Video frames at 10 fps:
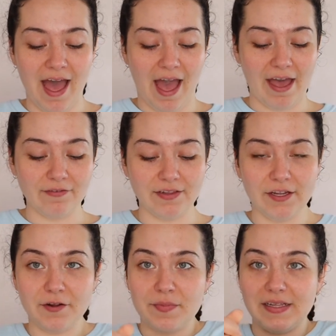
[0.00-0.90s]
I have a
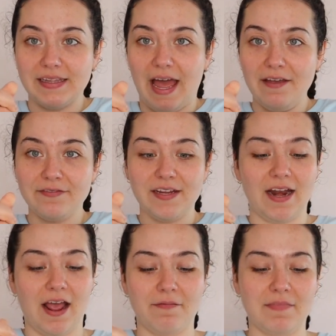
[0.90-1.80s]
little bit left and
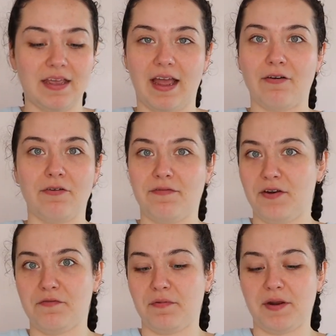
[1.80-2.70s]
I'm like, I don't even
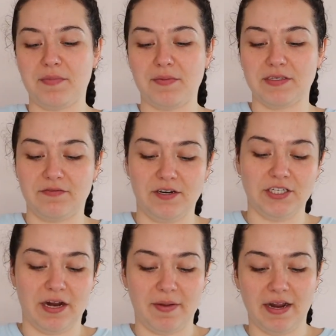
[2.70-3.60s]
know if I'm gonna be able to finish
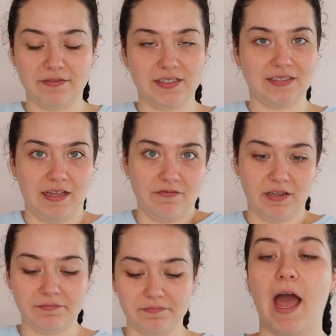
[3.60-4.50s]
it. I might have to save
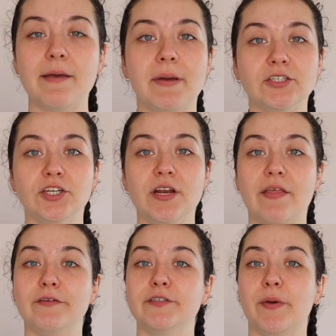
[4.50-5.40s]
it. I measured and
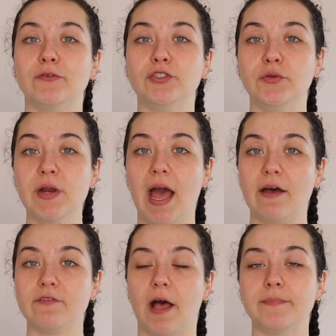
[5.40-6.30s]
there's about
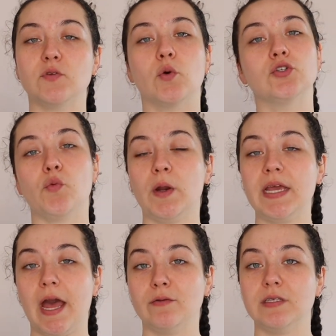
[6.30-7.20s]
2.5 cups or
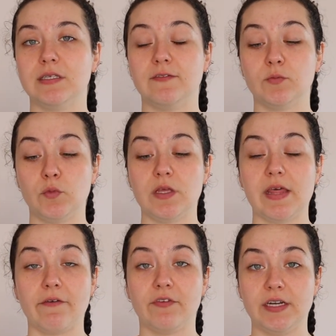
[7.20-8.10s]
20 ounces of smoothie
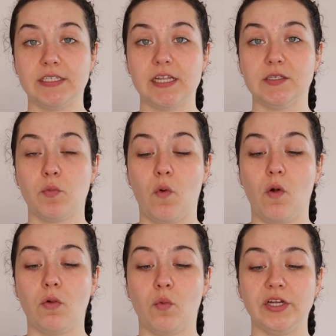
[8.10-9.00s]
that fit into this
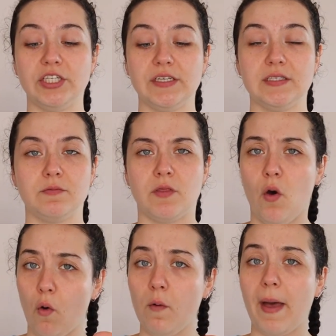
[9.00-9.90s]
bowl, which is the
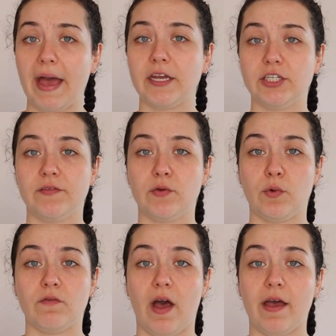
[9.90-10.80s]
whole package of the
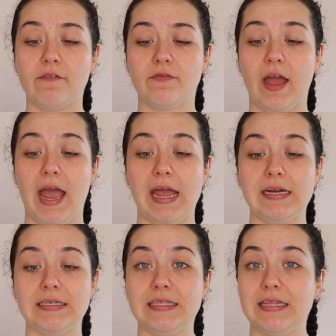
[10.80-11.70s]
Revive, and